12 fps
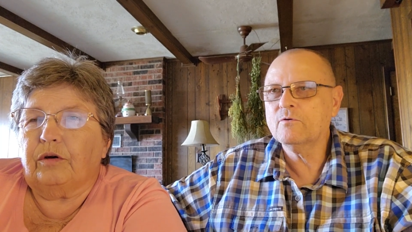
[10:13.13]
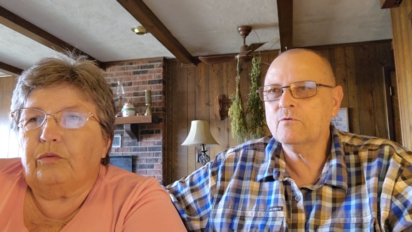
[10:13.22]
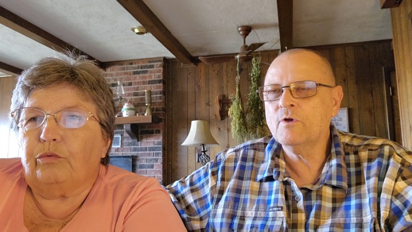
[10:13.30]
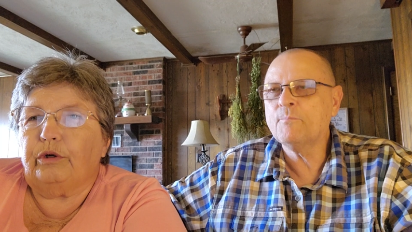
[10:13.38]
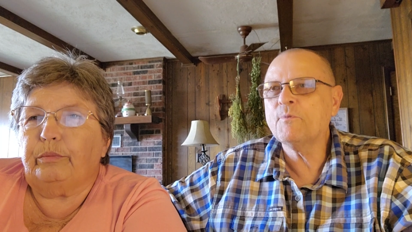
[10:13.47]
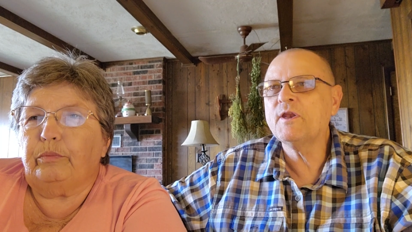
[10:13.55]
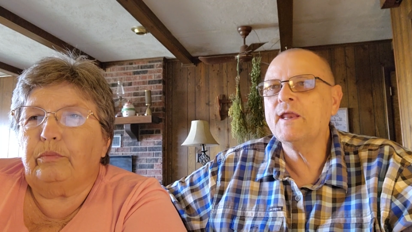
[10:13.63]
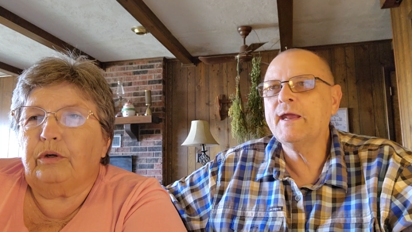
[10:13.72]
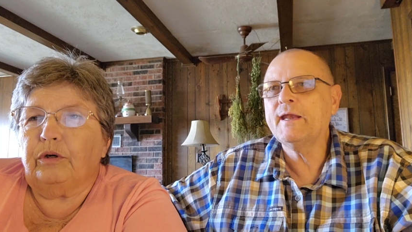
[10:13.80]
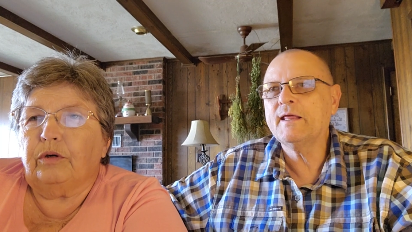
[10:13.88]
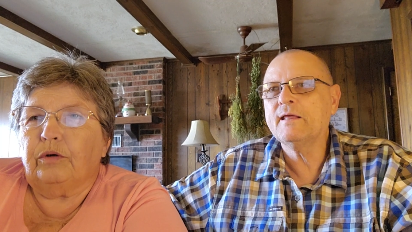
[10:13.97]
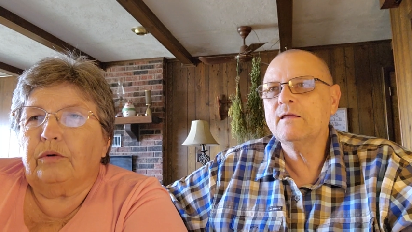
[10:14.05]

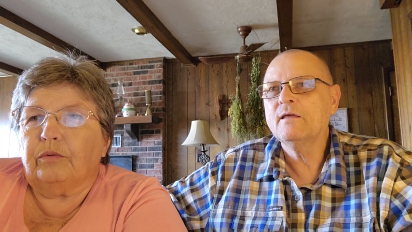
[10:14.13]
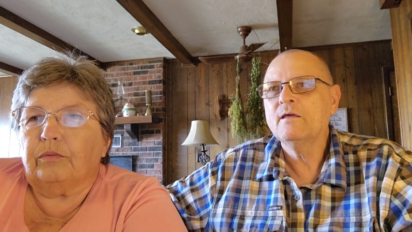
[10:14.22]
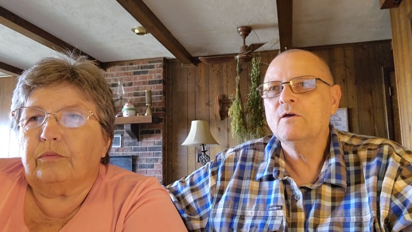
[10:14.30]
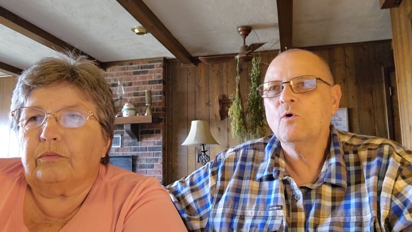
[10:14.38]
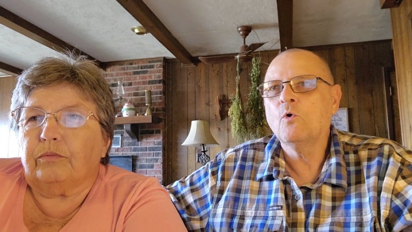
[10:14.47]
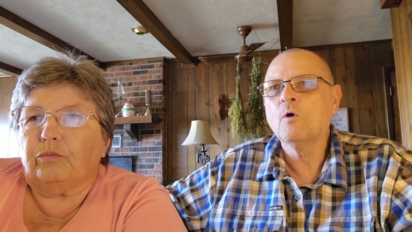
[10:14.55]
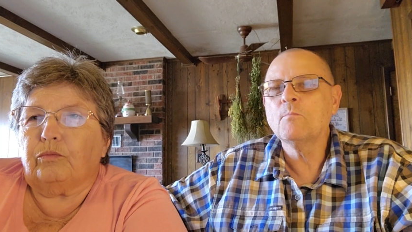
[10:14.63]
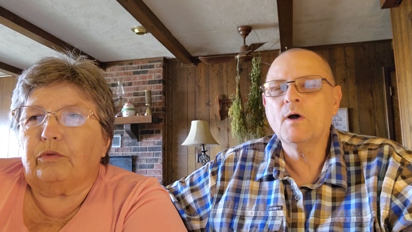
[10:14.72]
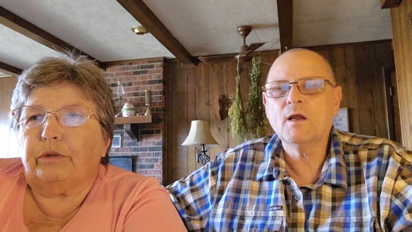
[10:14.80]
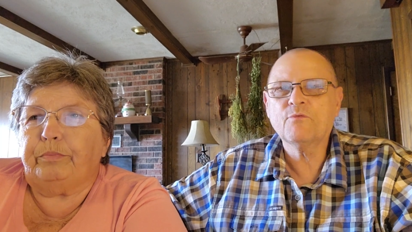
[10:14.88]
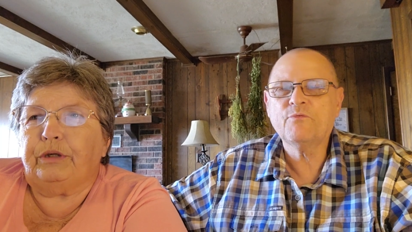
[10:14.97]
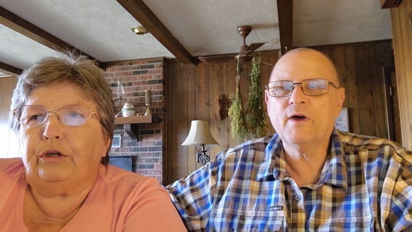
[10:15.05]
Speaker 1: repudiating, or
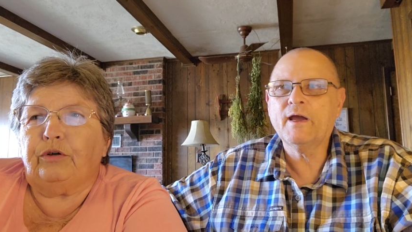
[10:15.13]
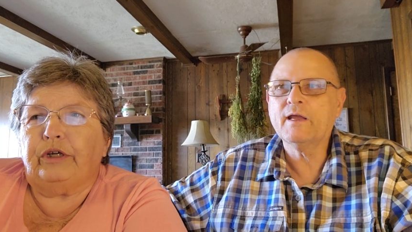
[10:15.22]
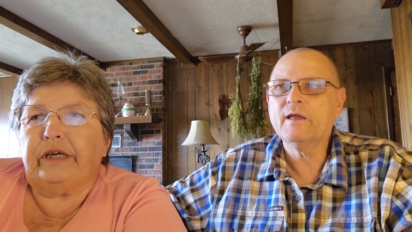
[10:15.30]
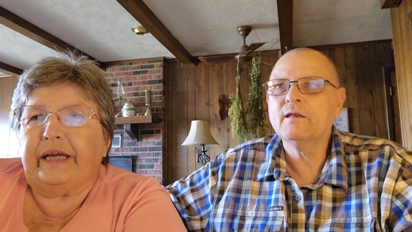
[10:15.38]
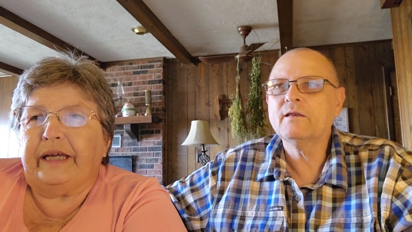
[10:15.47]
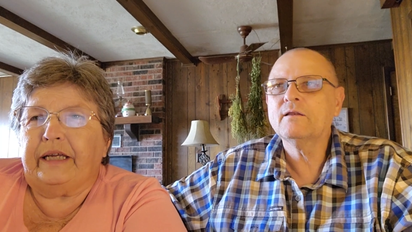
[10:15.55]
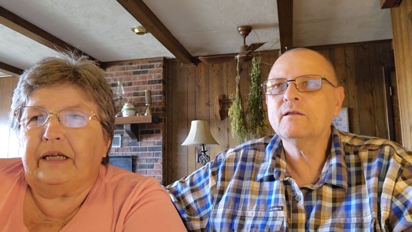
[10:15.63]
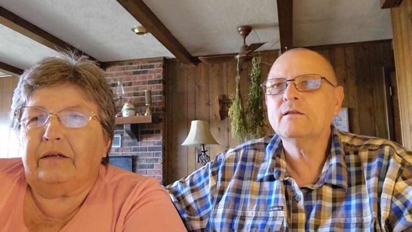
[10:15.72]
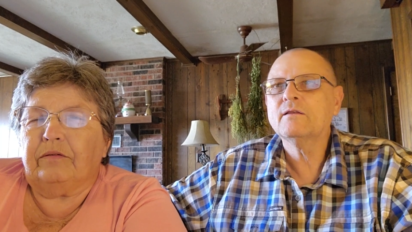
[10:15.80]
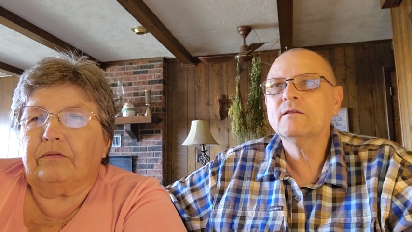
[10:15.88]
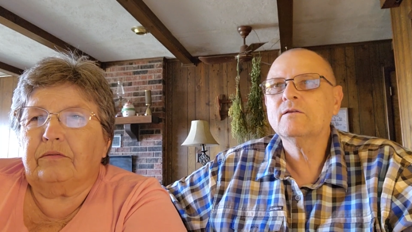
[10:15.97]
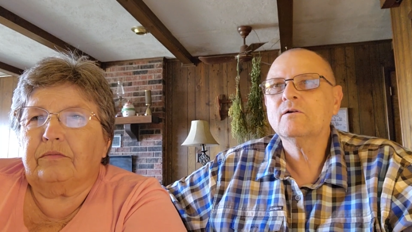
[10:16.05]
modifying, repudiating.
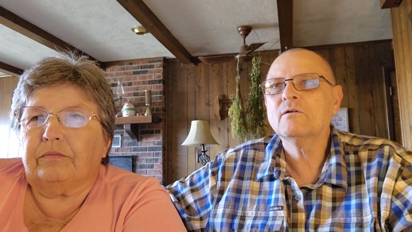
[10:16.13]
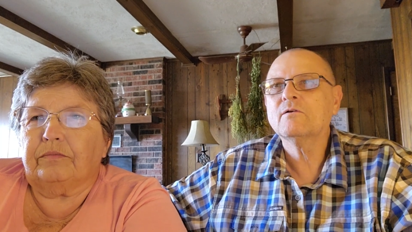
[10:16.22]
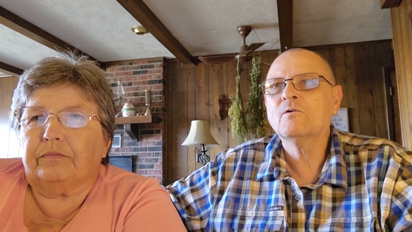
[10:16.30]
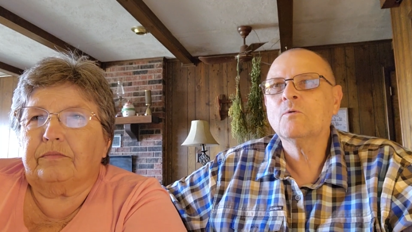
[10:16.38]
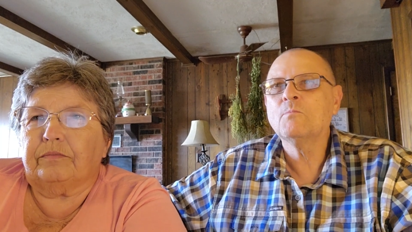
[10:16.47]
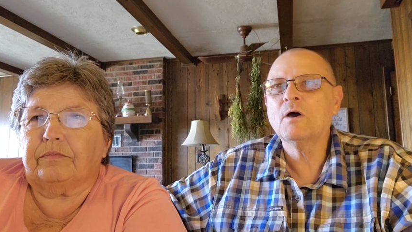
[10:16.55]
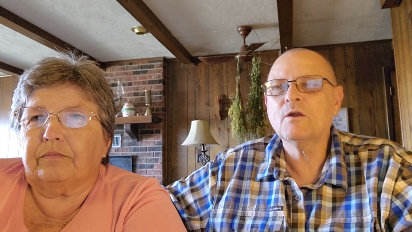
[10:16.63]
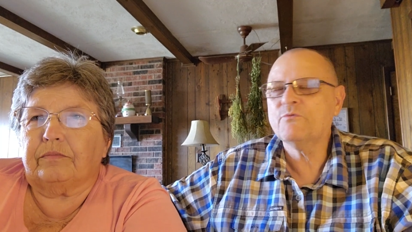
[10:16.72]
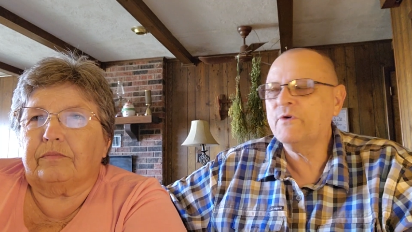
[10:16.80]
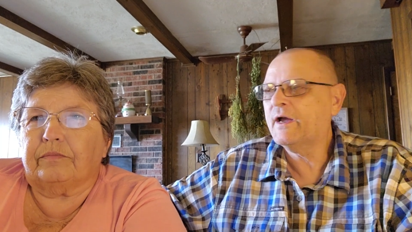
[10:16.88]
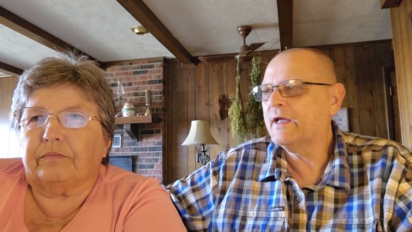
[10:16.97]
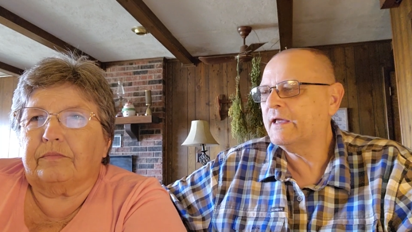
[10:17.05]
or
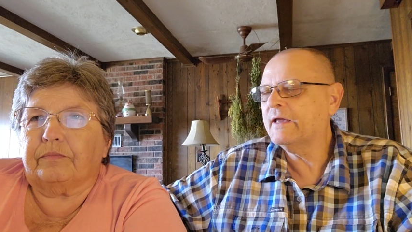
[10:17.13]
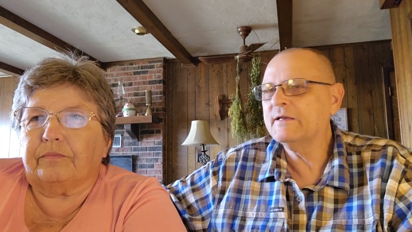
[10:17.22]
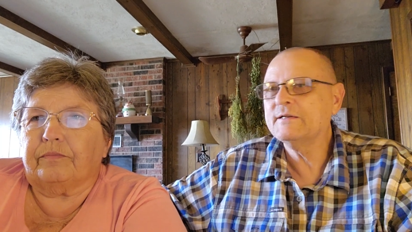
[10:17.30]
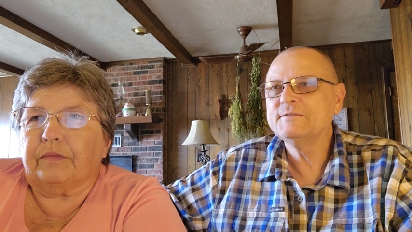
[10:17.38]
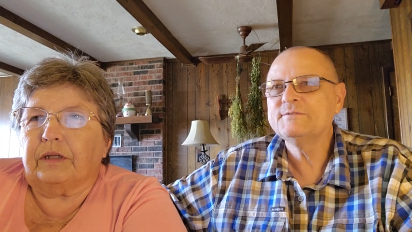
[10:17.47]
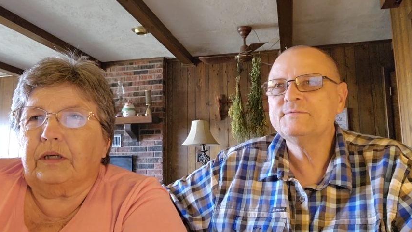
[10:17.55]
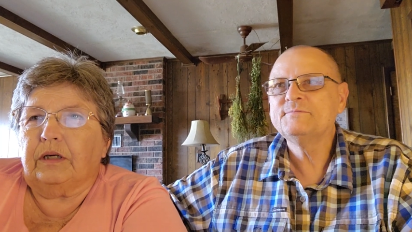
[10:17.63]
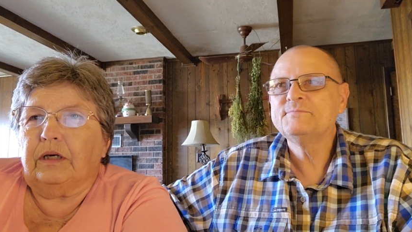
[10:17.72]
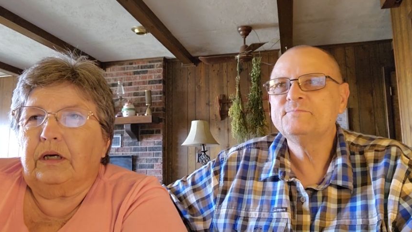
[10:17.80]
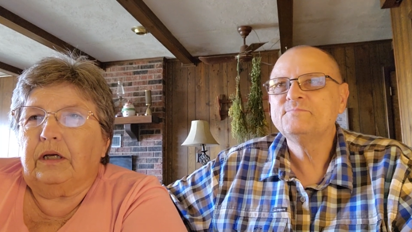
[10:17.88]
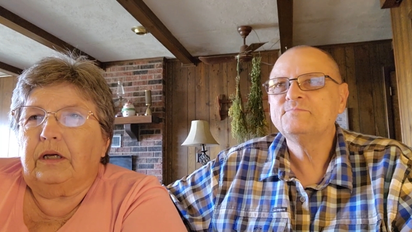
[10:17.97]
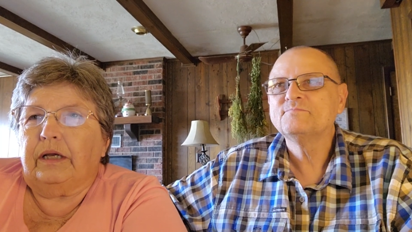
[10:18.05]
modifying it.
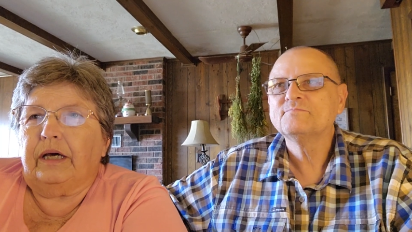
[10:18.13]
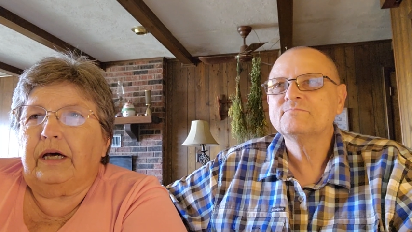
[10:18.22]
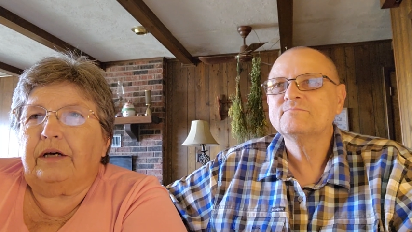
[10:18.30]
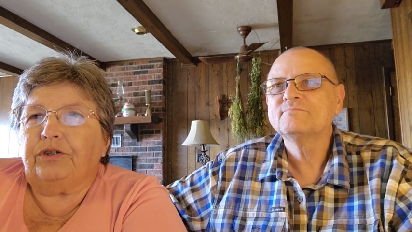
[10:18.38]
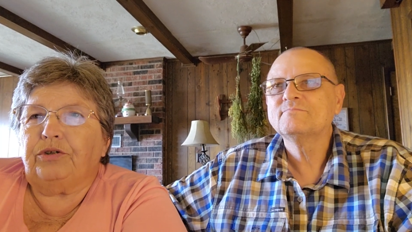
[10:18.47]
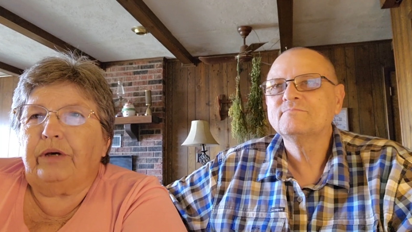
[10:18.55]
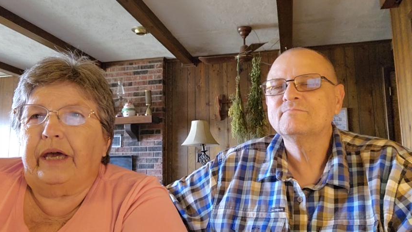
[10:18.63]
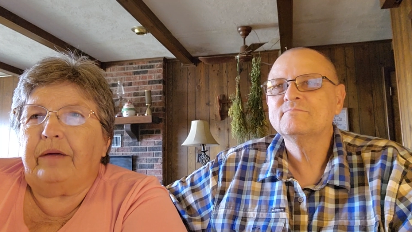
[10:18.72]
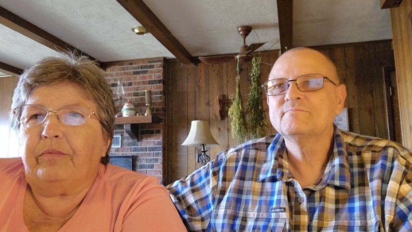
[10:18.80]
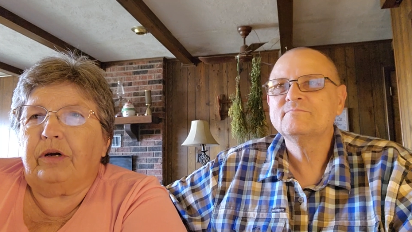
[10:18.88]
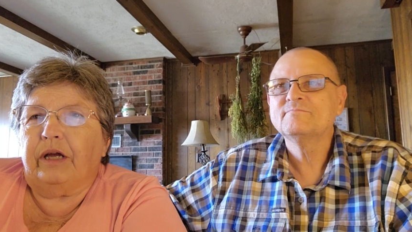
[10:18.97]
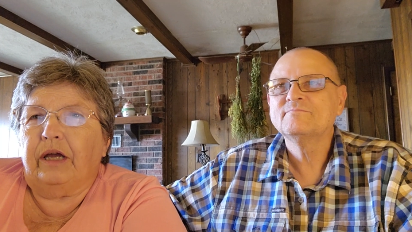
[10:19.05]
Speaker 2: Now to
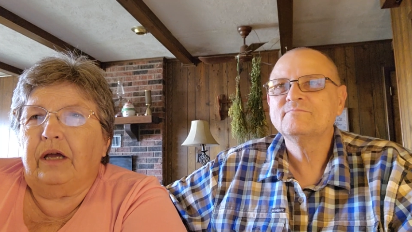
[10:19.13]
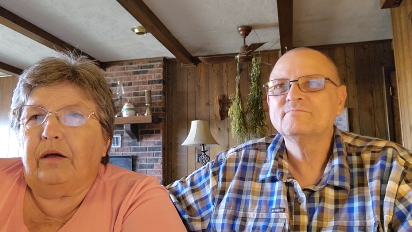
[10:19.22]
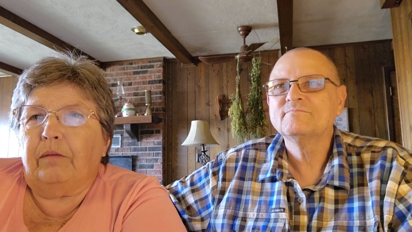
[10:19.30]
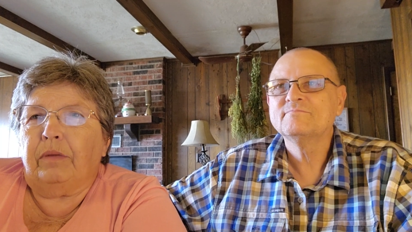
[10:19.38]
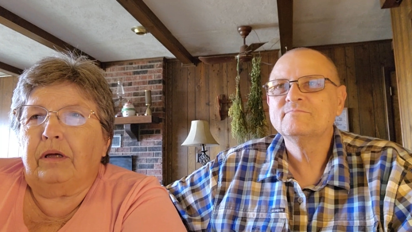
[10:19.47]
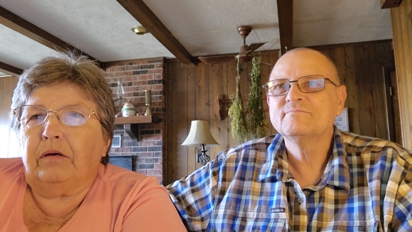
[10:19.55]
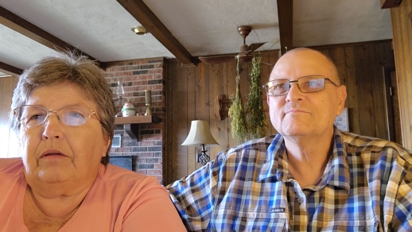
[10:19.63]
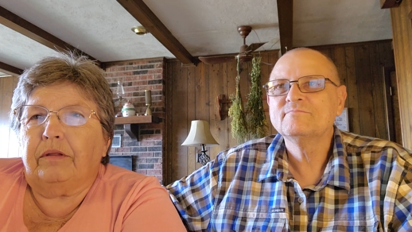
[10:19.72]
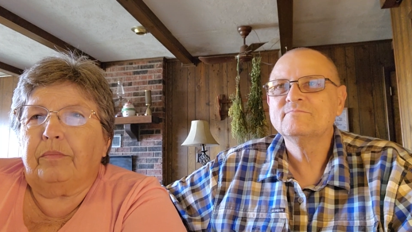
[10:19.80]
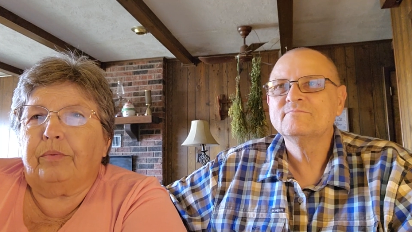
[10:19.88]
Abraham the